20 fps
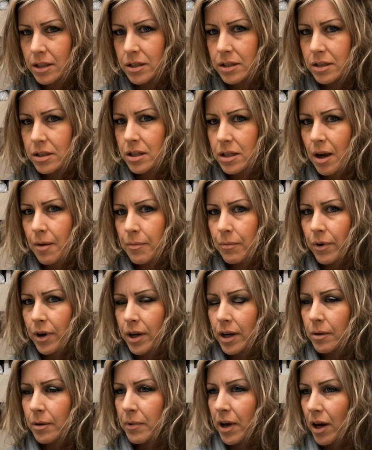to stop
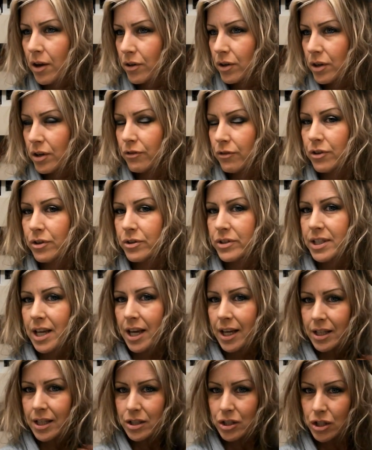right about in a few
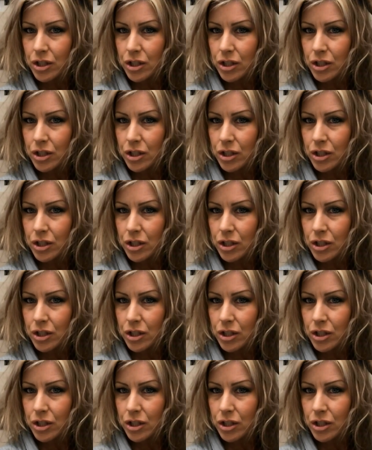seconds.